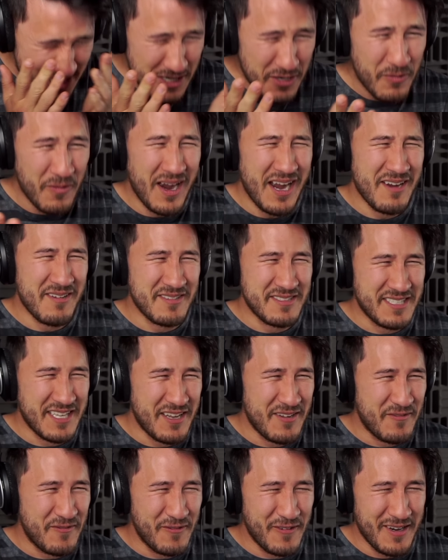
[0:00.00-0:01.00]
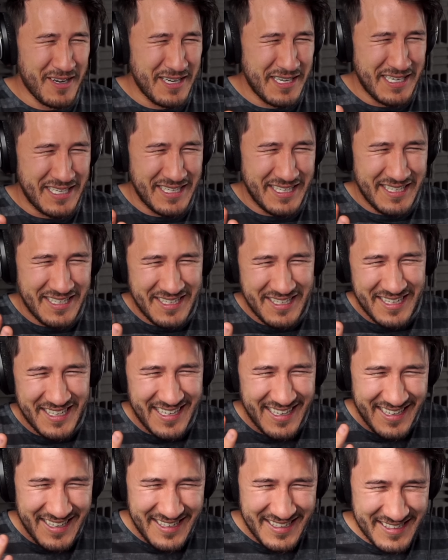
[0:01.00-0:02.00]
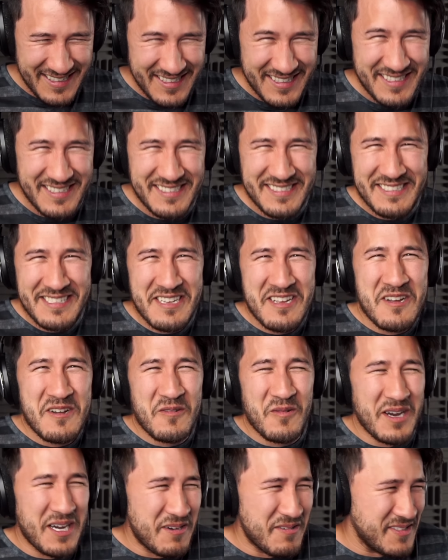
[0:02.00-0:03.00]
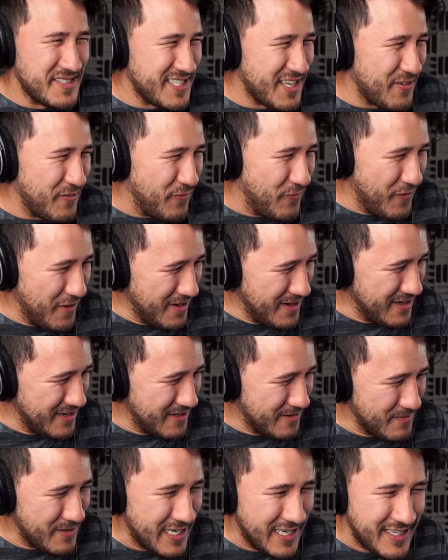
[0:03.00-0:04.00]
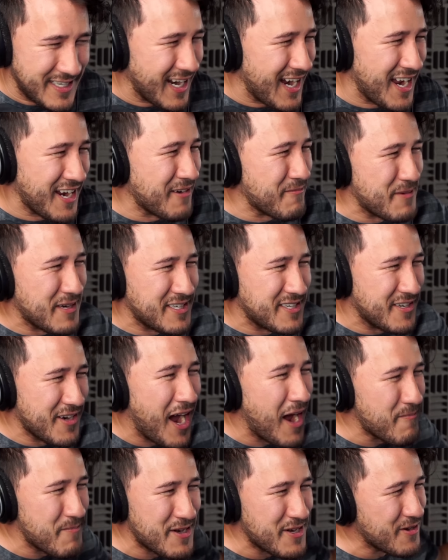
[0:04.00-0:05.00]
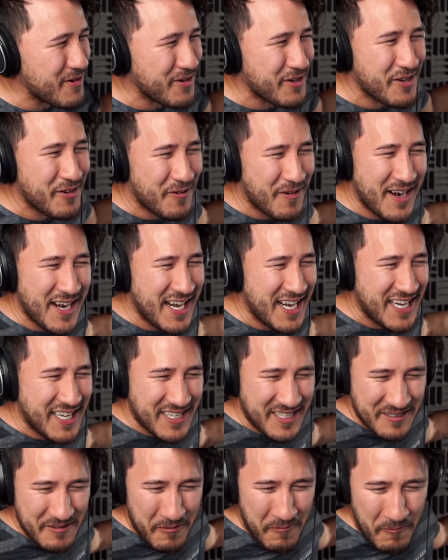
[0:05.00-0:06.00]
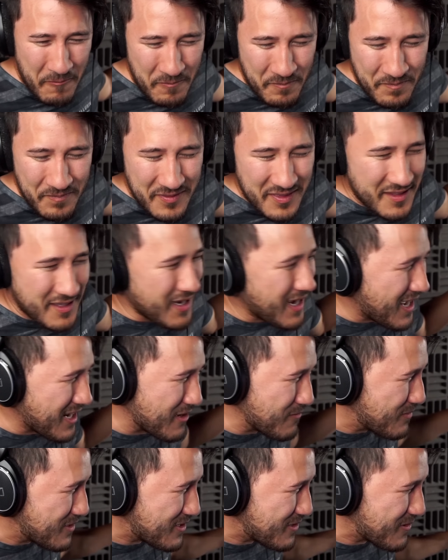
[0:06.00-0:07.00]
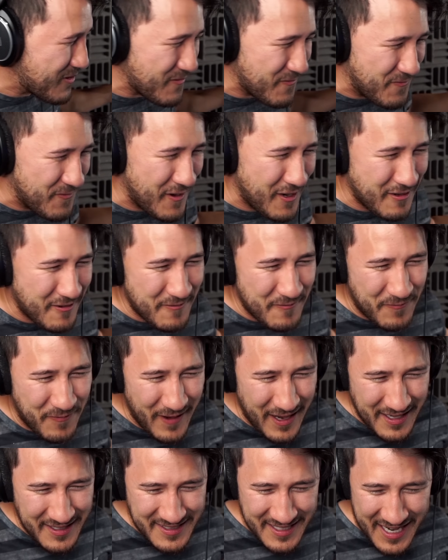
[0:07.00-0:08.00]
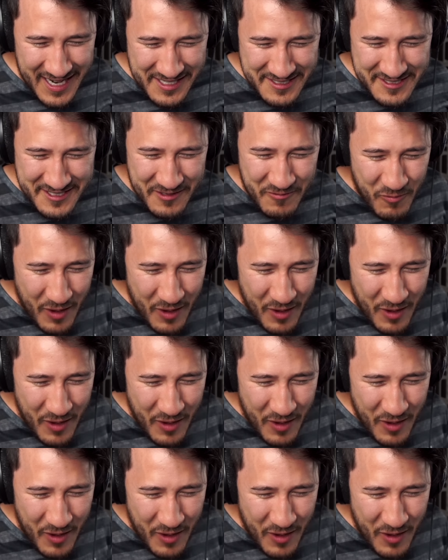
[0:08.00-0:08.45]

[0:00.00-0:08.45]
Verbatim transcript: Why was that funny? Why was that funny to me? God, I've been I've been doing great. God, I've been doing fucking fantastic.